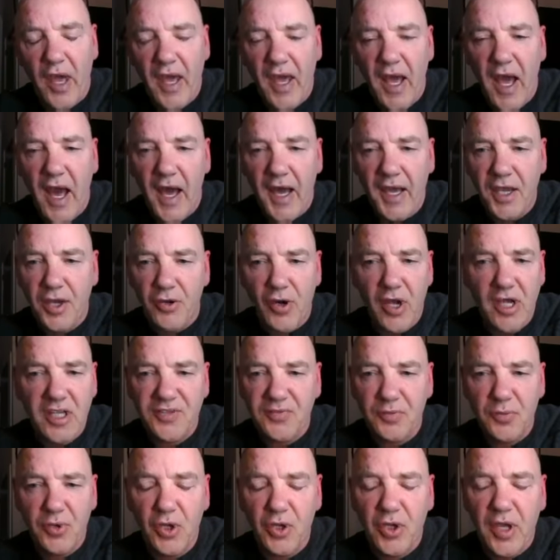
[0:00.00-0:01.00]
Okay, hi Grace
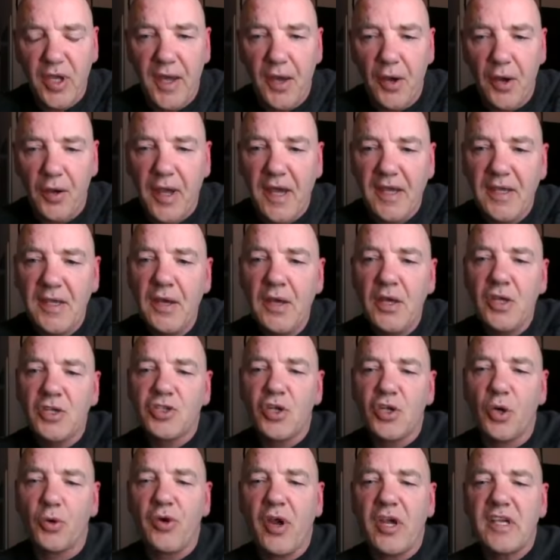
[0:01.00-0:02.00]
from the UK. Okay,
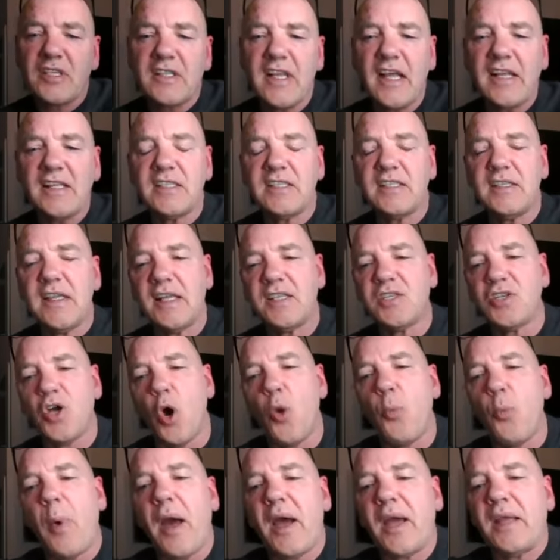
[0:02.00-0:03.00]
so Grace, let's
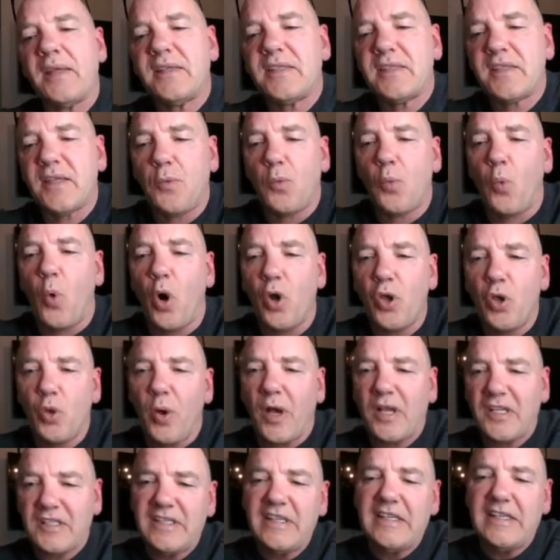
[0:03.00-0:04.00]
go back into what
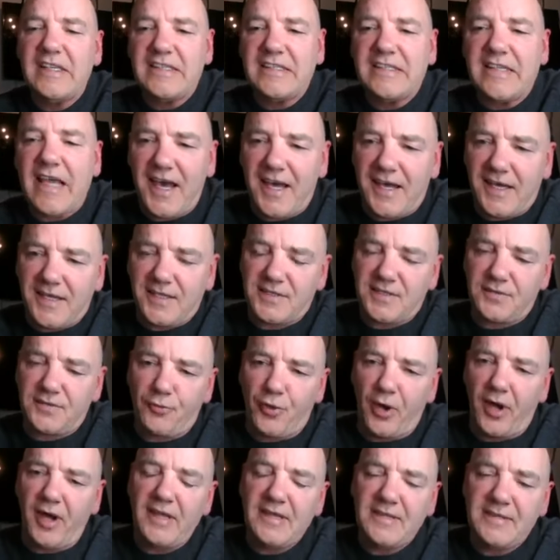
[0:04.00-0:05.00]
you actually said,
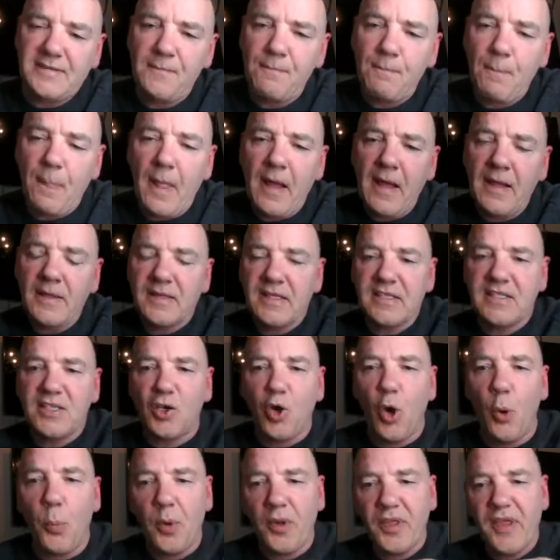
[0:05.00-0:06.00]
right? There's a
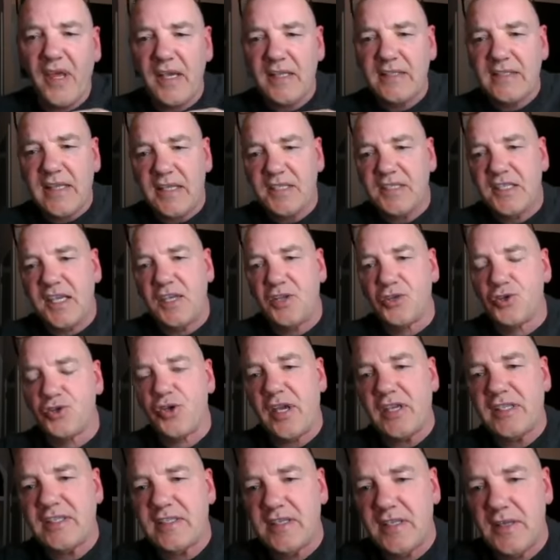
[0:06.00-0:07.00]
couple of things that's
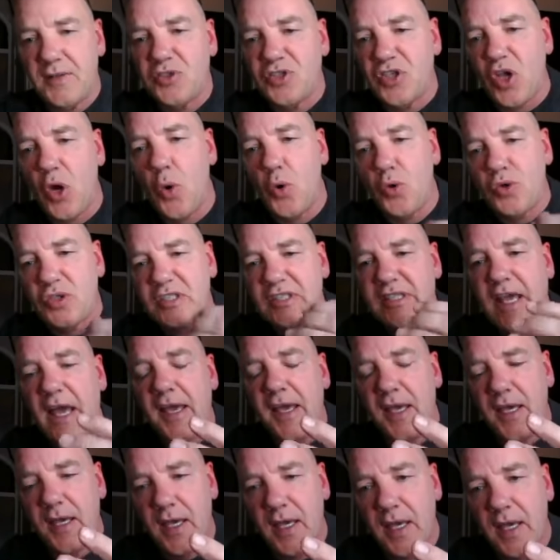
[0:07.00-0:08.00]
interesting. So
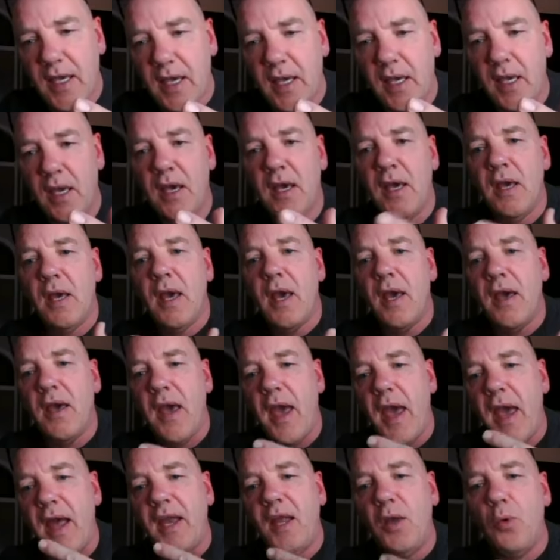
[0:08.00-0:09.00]
psychic,
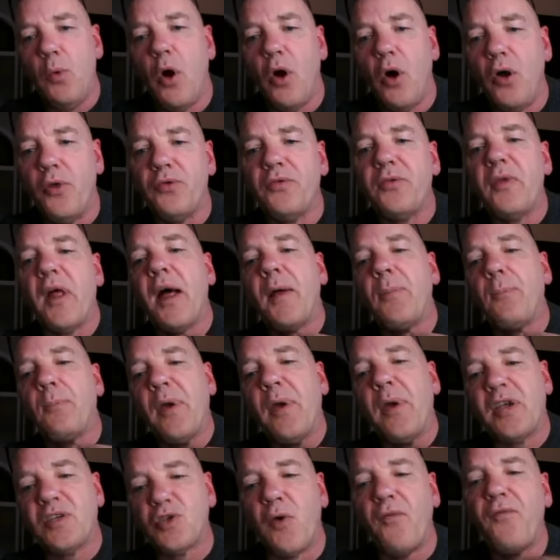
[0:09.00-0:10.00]
anyone that
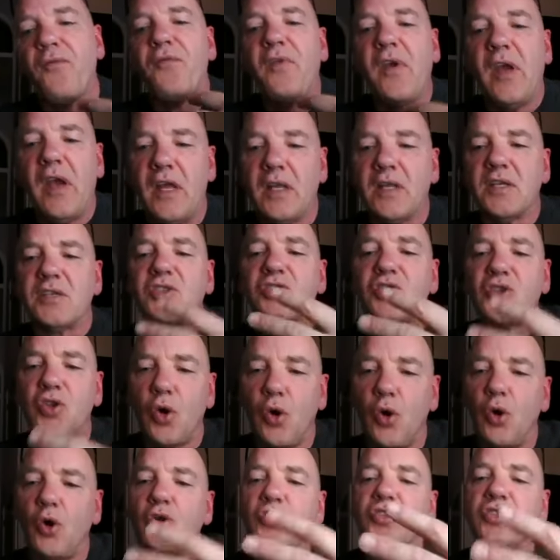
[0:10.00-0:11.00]
picks up feelings,
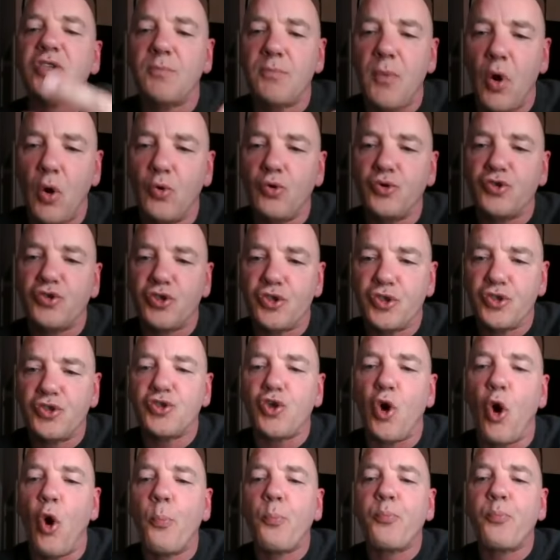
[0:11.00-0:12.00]
thoughts,
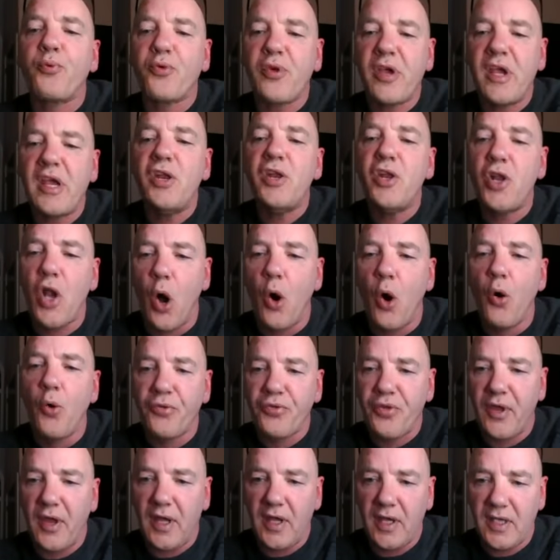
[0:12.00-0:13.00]
emotions, or pre-know
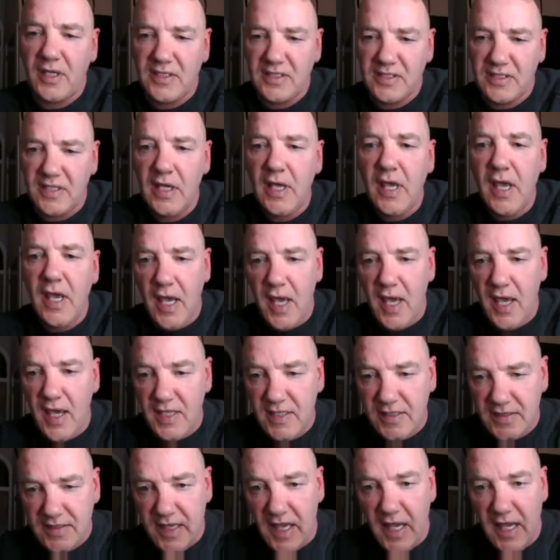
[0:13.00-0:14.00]
things
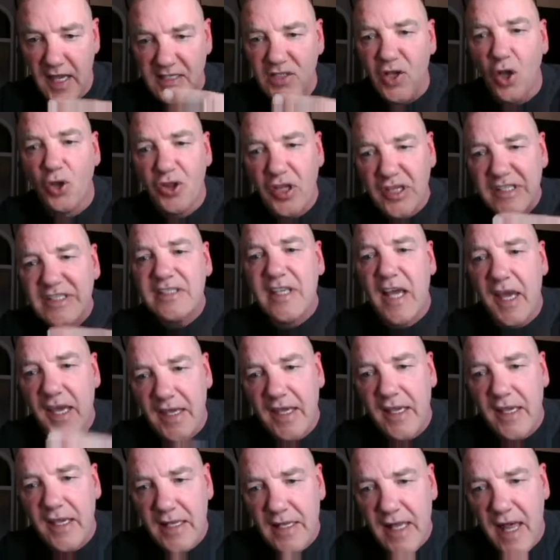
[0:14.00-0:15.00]
is on the
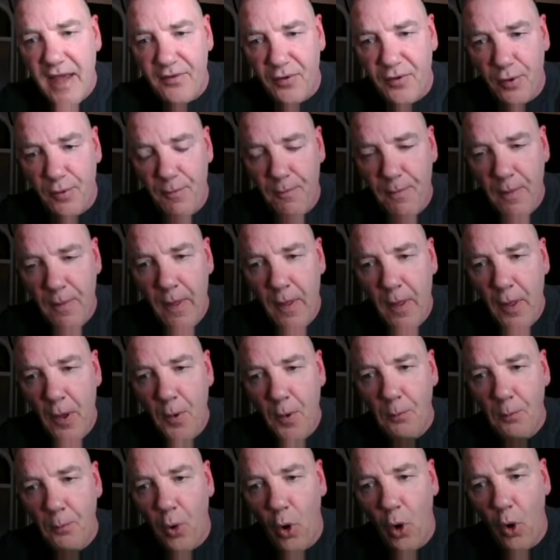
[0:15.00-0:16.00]
psychic level.
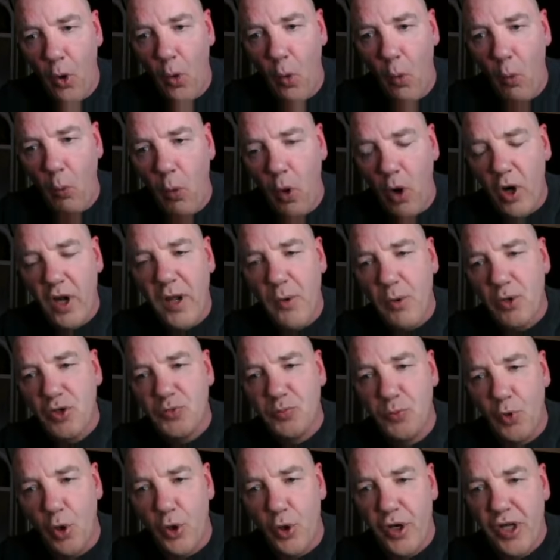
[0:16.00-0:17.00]
But what I
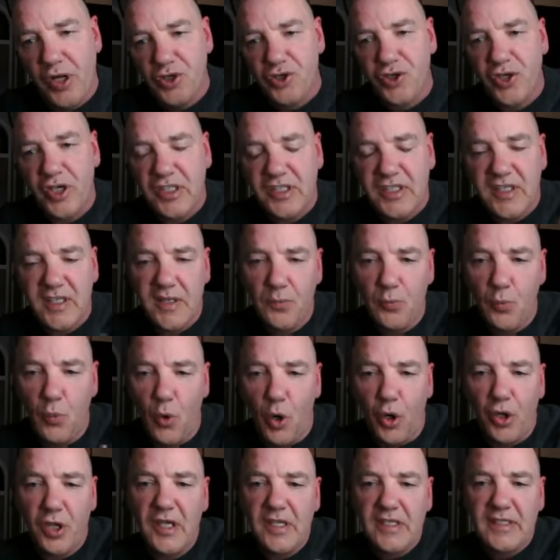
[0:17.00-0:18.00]
was more interested in
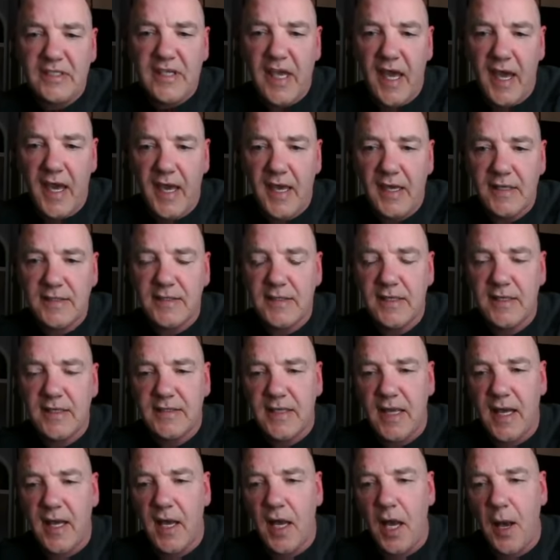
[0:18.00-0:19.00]
what you said is
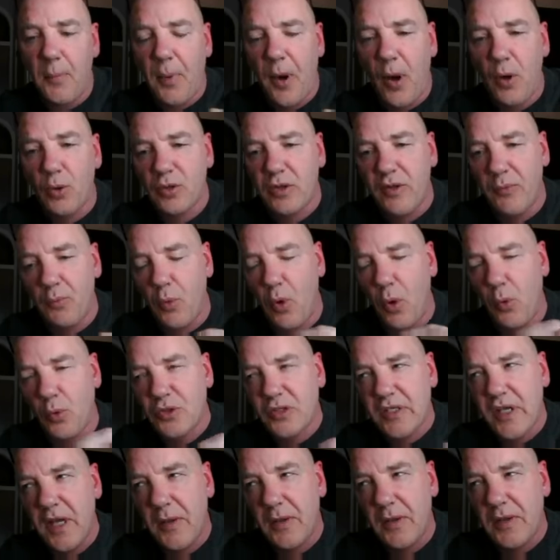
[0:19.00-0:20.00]
that about the, what
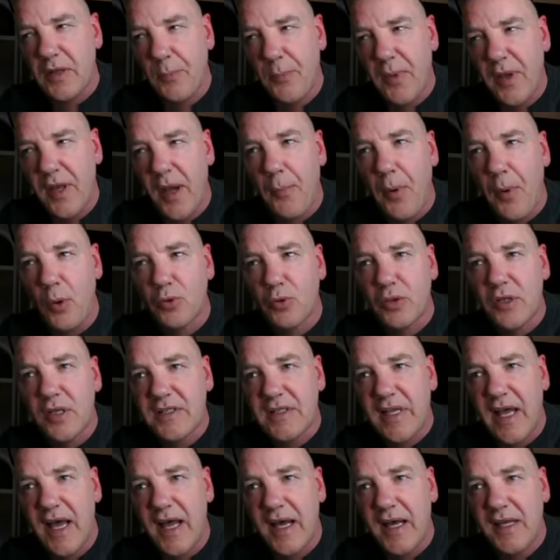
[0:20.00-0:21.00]
was it, the bit about the
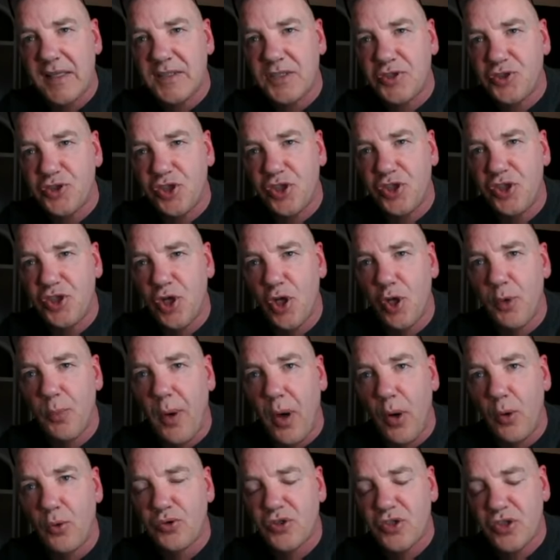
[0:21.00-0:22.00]
dad, she knew
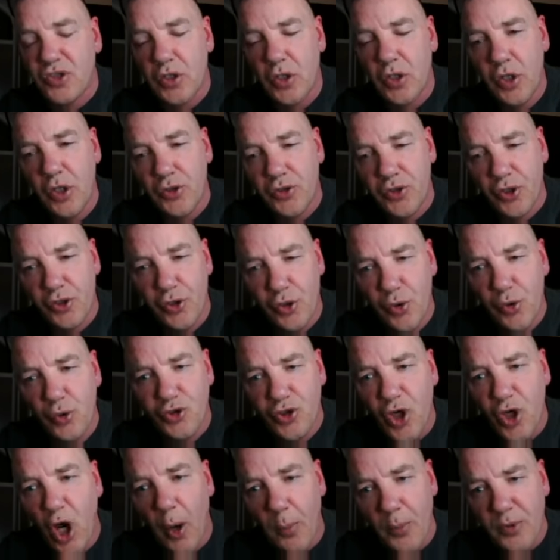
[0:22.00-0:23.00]
about the new
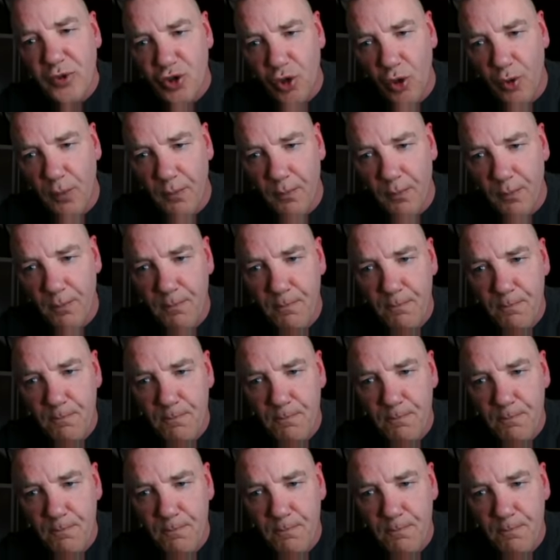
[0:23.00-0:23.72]
job or something.